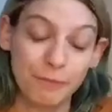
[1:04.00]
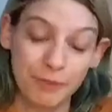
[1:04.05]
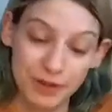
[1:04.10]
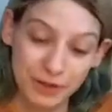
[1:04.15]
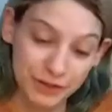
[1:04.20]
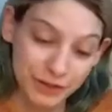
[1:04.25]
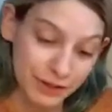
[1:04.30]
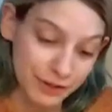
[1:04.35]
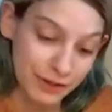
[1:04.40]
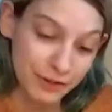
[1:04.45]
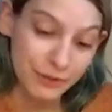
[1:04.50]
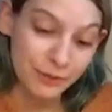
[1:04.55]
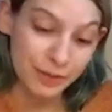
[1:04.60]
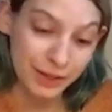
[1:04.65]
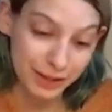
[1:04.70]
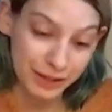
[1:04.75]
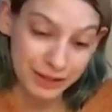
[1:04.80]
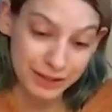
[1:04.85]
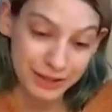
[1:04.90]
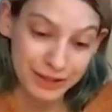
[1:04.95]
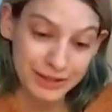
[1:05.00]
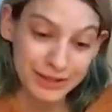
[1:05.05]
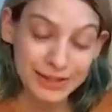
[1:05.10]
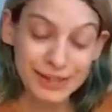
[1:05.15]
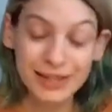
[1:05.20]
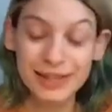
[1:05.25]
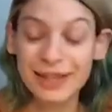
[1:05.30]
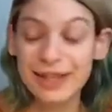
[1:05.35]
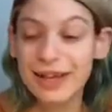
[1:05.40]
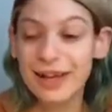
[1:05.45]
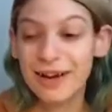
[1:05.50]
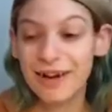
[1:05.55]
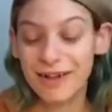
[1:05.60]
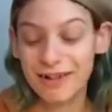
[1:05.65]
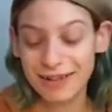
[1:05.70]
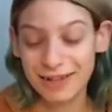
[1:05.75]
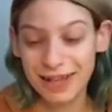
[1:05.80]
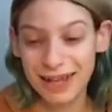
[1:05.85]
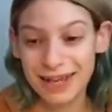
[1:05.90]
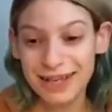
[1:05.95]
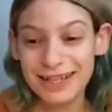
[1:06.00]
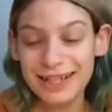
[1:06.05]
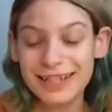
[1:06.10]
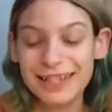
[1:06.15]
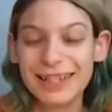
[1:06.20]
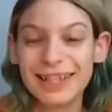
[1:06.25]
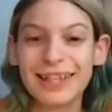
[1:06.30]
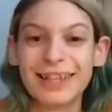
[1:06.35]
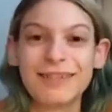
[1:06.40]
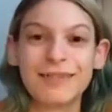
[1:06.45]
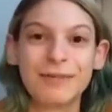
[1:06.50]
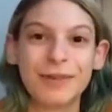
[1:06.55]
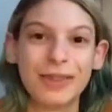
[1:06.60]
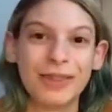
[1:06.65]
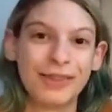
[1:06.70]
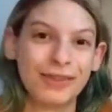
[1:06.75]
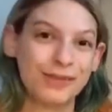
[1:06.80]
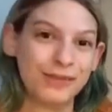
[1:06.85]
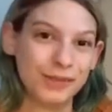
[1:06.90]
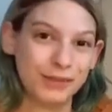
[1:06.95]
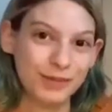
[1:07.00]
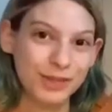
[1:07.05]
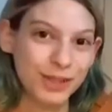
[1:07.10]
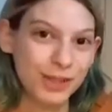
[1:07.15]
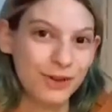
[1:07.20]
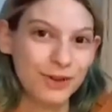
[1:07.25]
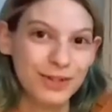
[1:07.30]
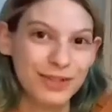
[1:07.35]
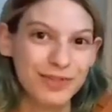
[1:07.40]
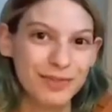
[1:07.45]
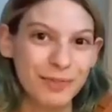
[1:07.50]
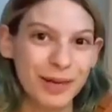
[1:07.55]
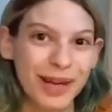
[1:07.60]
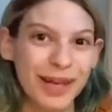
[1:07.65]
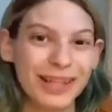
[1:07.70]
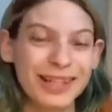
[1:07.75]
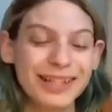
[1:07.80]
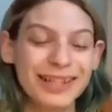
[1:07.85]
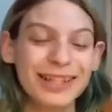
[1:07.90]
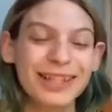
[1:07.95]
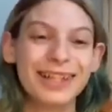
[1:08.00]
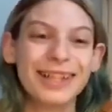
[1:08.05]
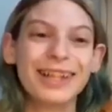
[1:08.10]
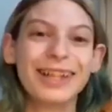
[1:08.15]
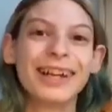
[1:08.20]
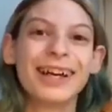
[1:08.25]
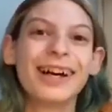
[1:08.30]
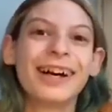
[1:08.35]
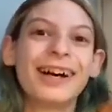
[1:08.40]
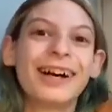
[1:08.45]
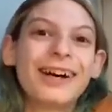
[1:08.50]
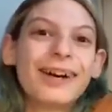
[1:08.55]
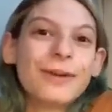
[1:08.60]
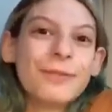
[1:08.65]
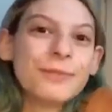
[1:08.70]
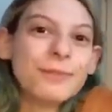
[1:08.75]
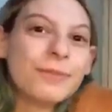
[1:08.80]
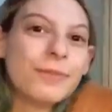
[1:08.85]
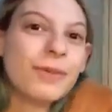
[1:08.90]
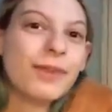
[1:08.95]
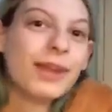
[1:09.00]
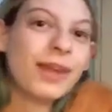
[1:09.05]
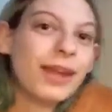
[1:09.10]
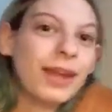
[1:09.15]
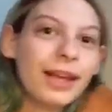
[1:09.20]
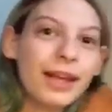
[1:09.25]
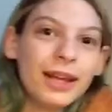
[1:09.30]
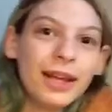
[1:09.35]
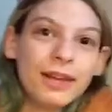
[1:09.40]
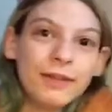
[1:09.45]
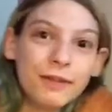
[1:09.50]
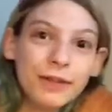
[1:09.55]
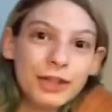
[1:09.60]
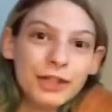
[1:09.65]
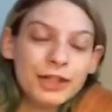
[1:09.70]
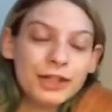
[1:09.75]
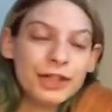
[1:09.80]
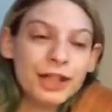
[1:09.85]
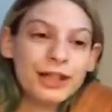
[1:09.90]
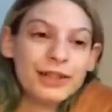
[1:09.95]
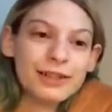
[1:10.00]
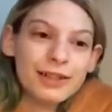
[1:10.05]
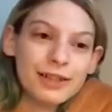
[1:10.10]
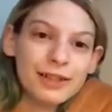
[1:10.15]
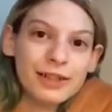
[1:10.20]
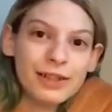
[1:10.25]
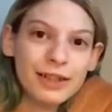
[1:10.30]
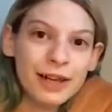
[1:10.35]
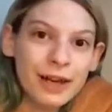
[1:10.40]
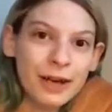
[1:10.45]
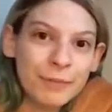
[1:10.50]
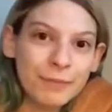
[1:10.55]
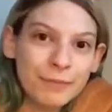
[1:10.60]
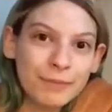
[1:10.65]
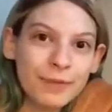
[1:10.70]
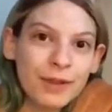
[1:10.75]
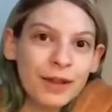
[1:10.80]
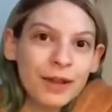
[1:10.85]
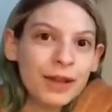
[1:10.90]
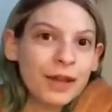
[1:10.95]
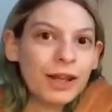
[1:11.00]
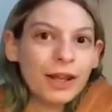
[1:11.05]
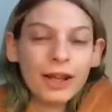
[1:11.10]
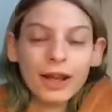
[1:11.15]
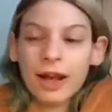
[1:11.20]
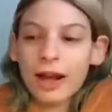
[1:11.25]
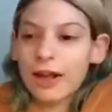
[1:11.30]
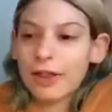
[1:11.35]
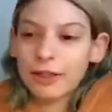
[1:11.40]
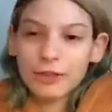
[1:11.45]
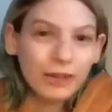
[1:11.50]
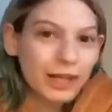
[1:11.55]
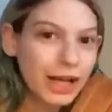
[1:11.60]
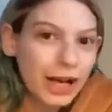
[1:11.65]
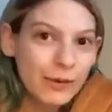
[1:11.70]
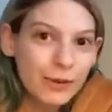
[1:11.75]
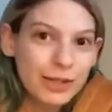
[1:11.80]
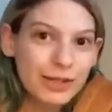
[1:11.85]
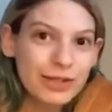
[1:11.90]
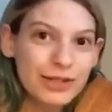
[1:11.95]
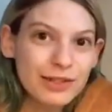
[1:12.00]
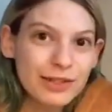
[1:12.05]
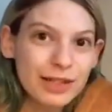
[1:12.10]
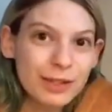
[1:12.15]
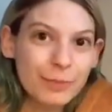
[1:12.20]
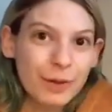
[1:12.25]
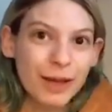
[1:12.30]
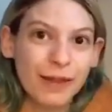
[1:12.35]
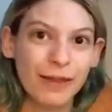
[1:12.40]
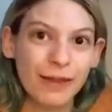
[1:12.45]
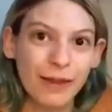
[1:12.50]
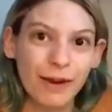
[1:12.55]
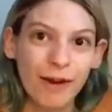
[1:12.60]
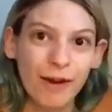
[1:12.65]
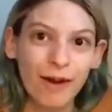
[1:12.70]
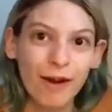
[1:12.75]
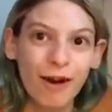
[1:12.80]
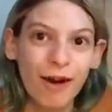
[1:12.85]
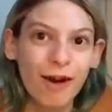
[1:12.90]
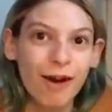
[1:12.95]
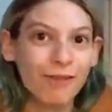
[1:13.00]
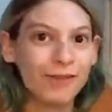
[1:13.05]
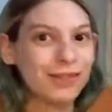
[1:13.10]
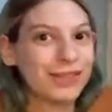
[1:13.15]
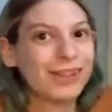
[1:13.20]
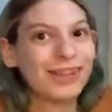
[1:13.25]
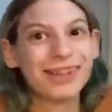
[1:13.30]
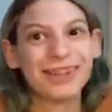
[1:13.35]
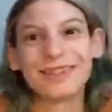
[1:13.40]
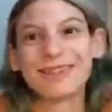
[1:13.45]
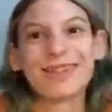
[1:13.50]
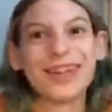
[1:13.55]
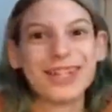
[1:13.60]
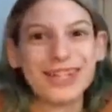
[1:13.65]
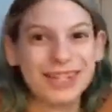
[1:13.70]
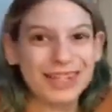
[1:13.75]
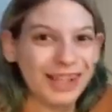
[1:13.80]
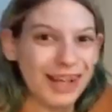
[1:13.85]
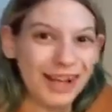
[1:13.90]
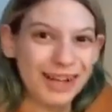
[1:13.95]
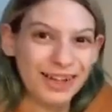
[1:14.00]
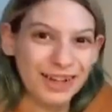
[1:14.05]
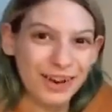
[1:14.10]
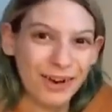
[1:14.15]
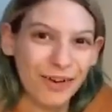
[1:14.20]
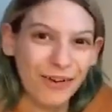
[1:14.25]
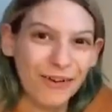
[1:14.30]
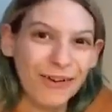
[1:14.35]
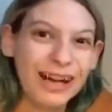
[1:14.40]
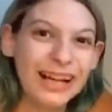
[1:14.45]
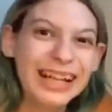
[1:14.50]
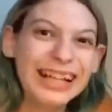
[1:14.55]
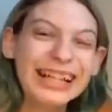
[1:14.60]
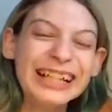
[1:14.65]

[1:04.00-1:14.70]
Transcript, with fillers: Mainly the wings all night with the fifty coats of paint. Um, and I finished at six A M, got three hours of sleep, and then off to the convention I go.